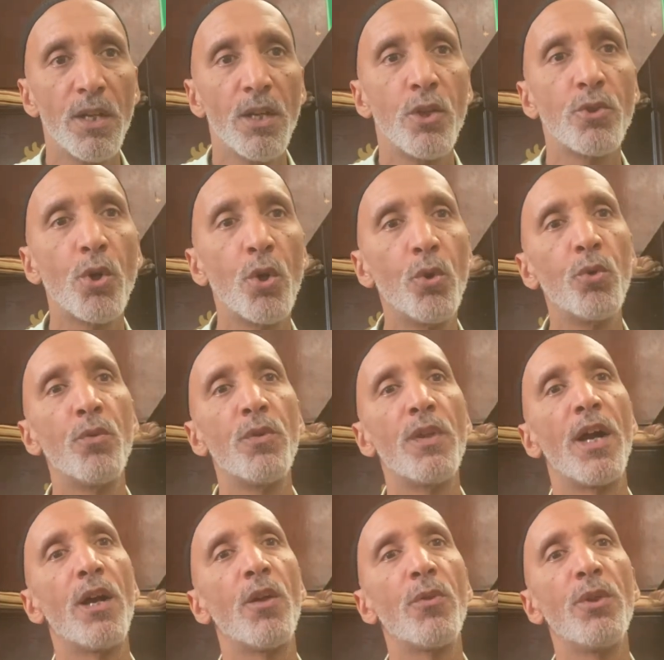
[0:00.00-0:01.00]
So
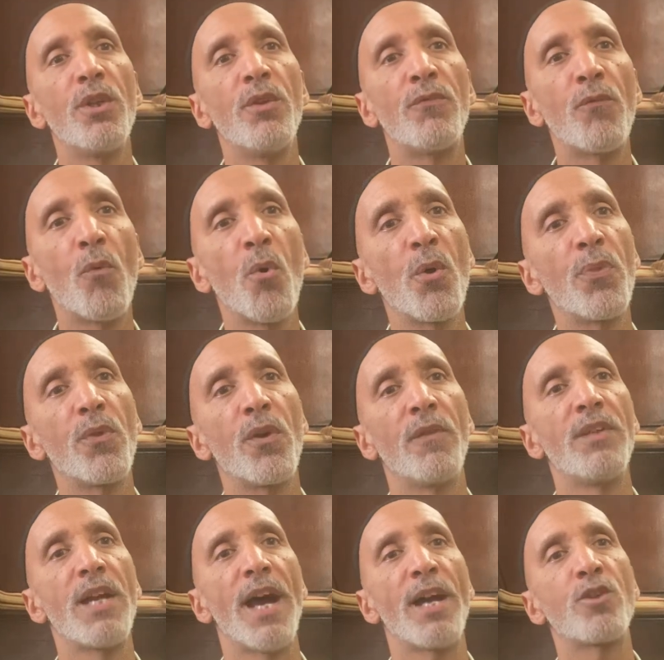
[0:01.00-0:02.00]
now the fourth of
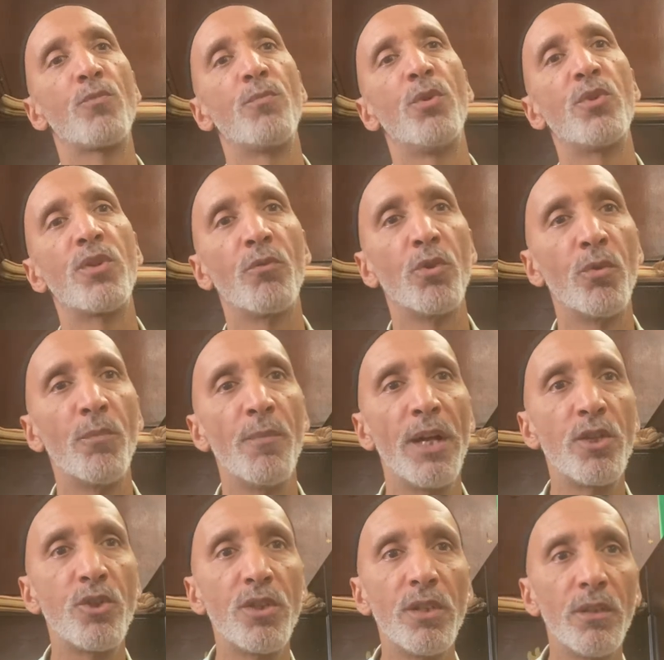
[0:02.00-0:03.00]
the attributes that we will
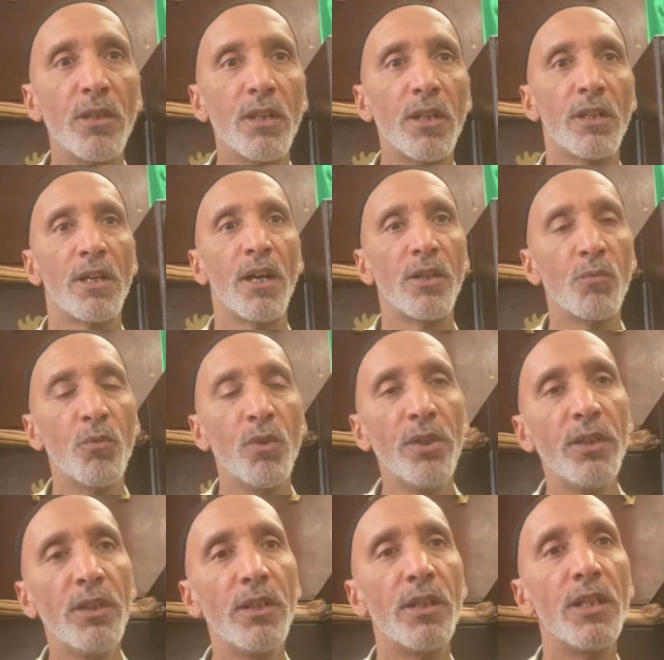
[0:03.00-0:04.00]
mention, God
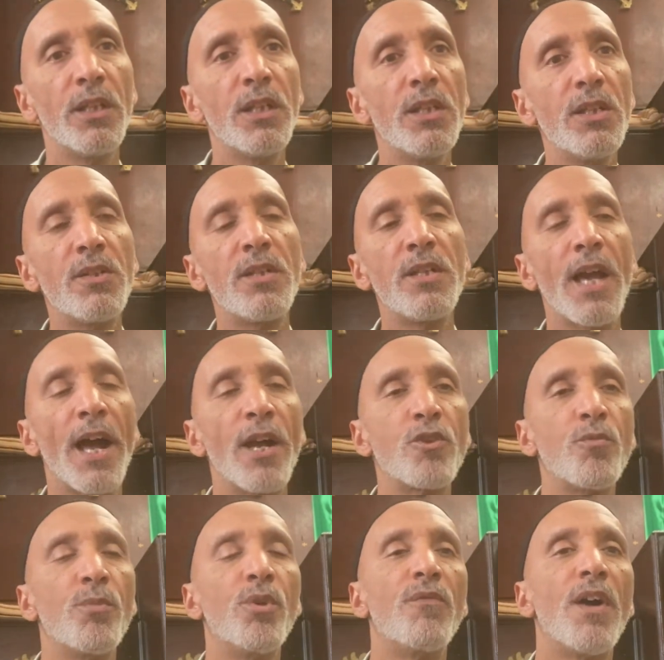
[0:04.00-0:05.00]
willing, is the
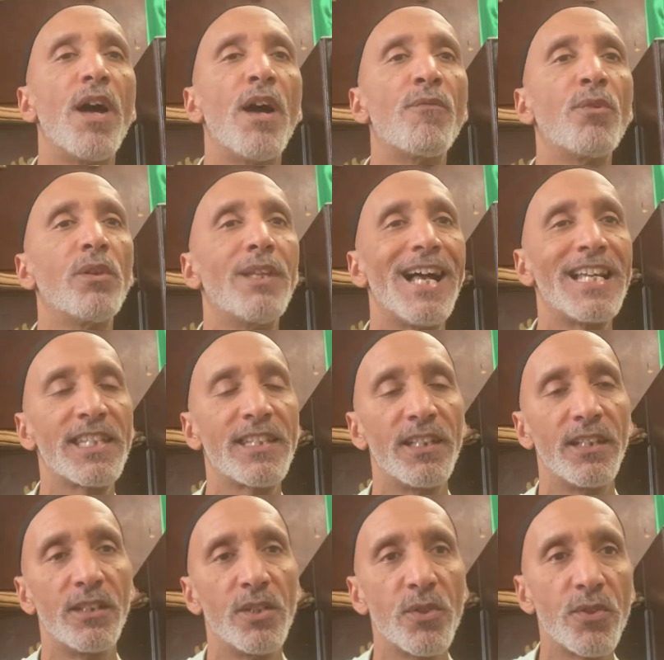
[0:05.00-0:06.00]
attribute of
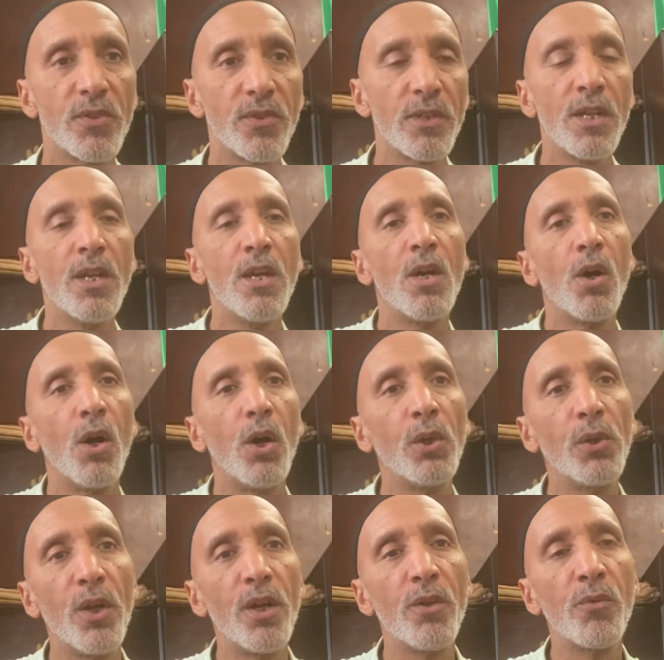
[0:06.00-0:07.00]
everlastingness.
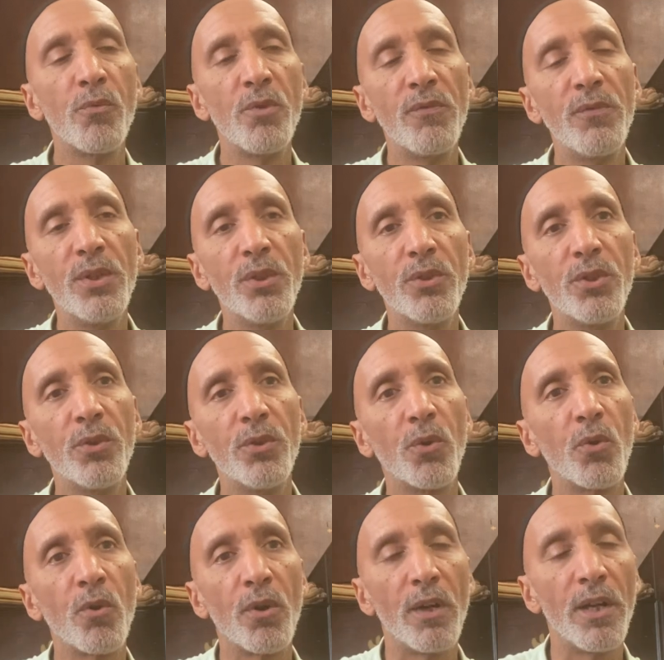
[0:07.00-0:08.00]
Allah revealed in the
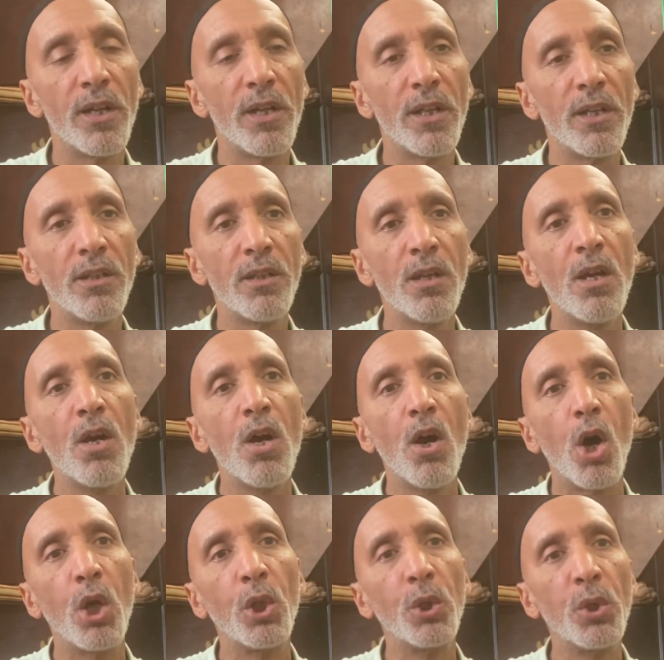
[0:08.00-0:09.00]
Quran,
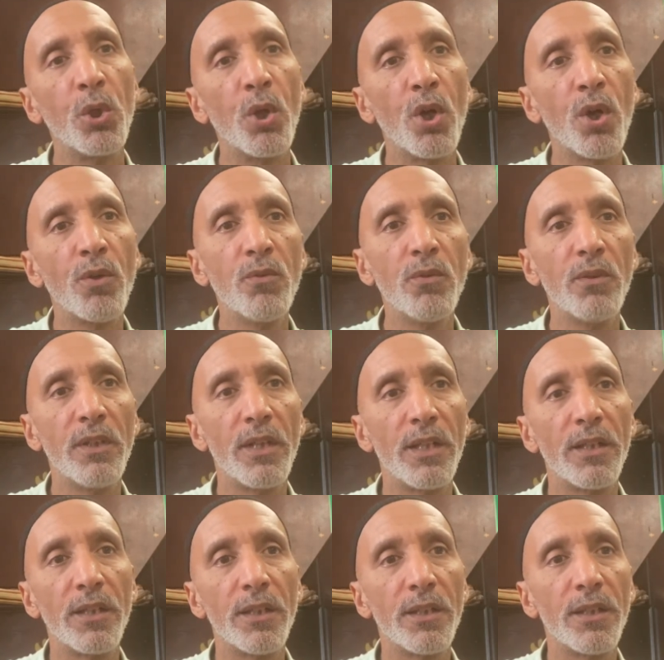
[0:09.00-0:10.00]
Allahu
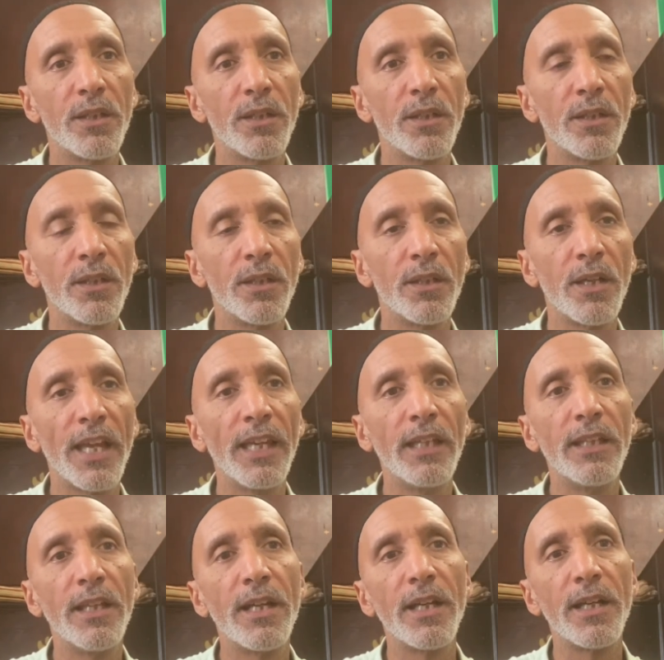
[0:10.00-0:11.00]
la
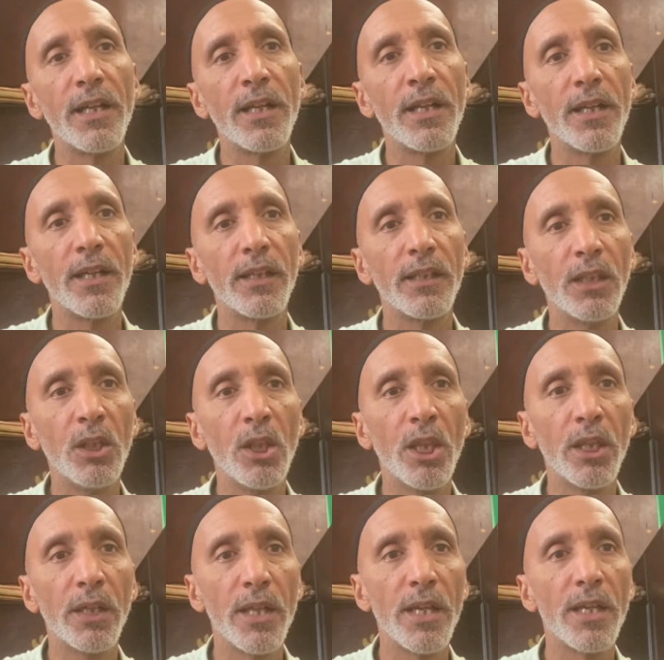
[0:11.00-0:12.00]
ilaha
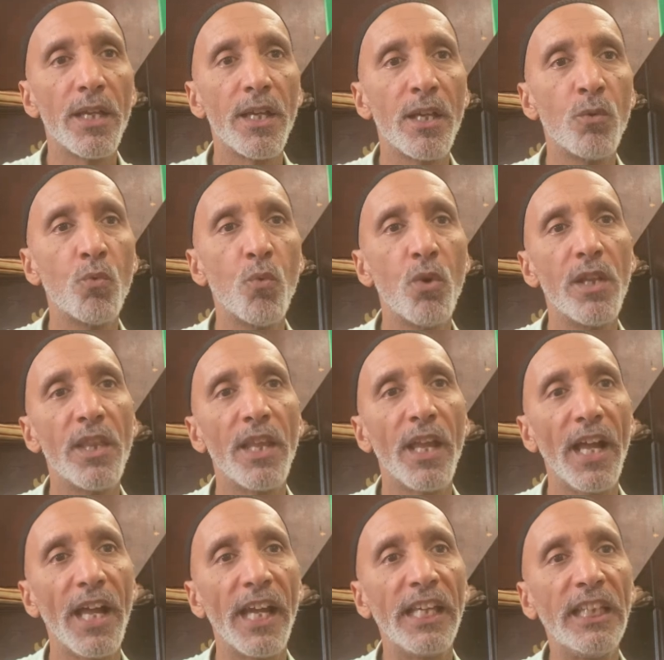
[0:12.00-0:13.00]
illa
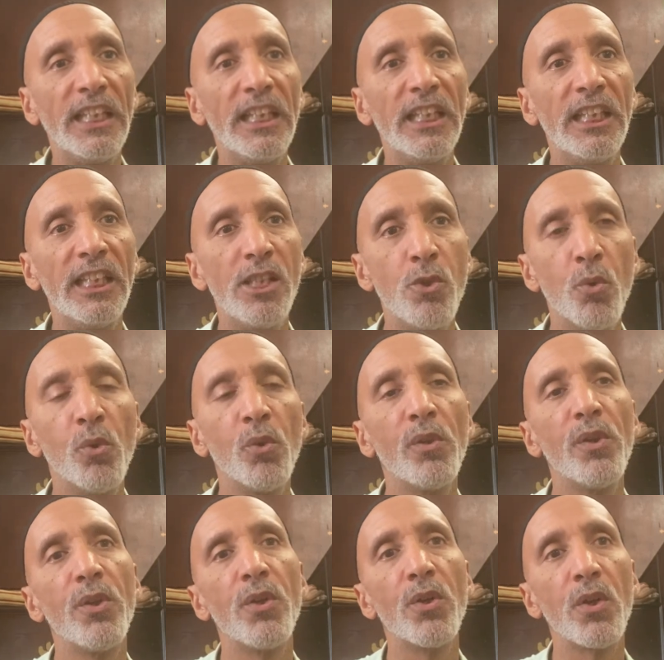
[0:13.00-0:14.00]
huwal
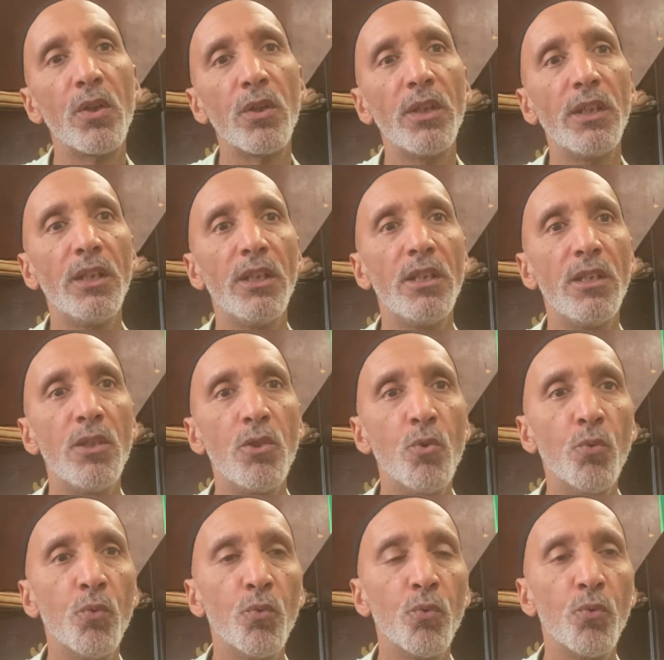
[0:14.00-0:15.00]
hayyul
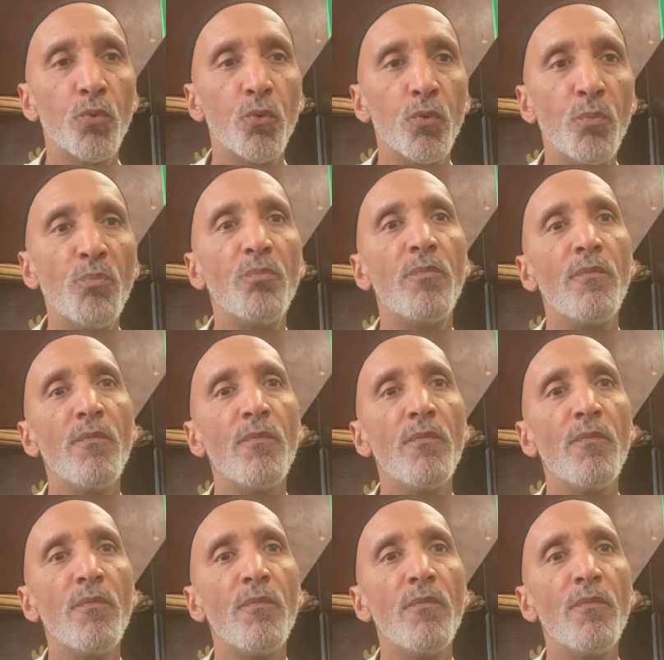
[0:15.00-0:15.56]
qayyum,